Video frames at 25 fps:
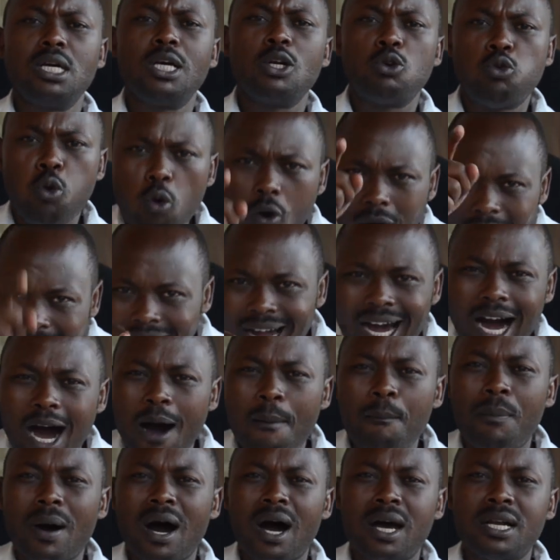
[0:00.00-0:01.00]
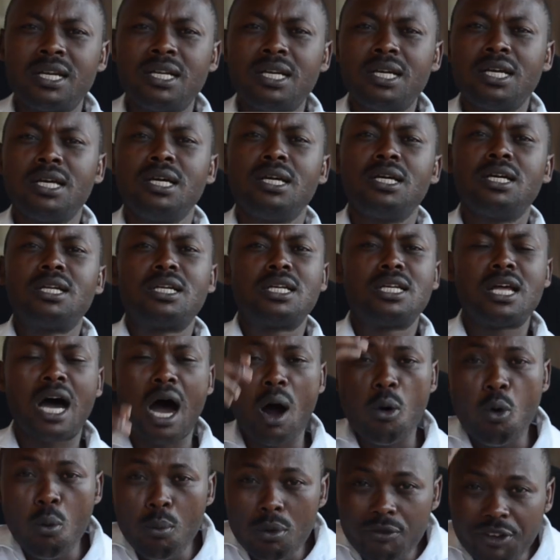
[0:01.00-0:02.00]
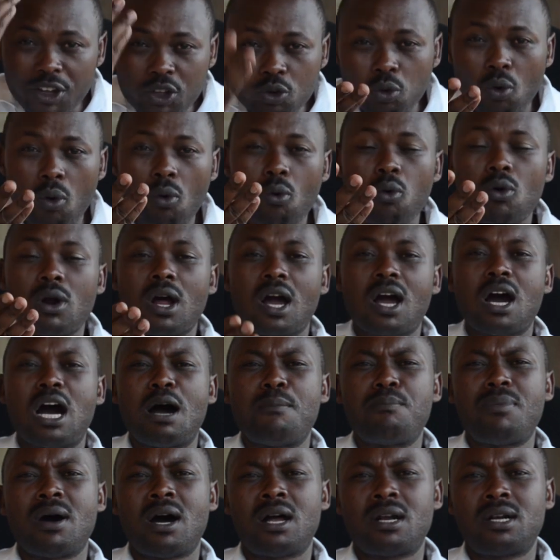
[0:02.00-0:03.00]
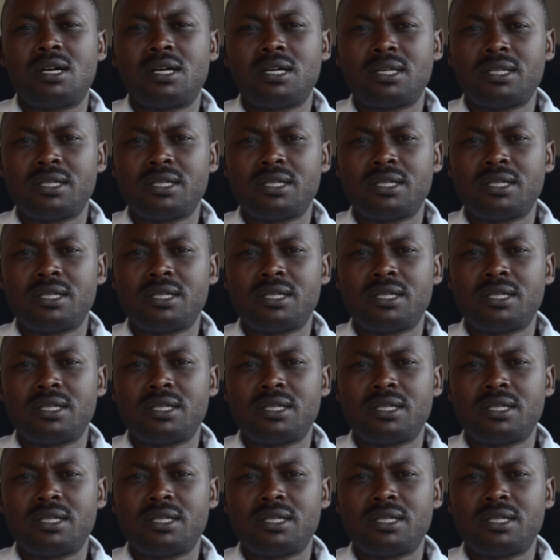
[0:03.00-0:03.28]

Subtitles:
ntukagambane ntago umufite urukundo agambane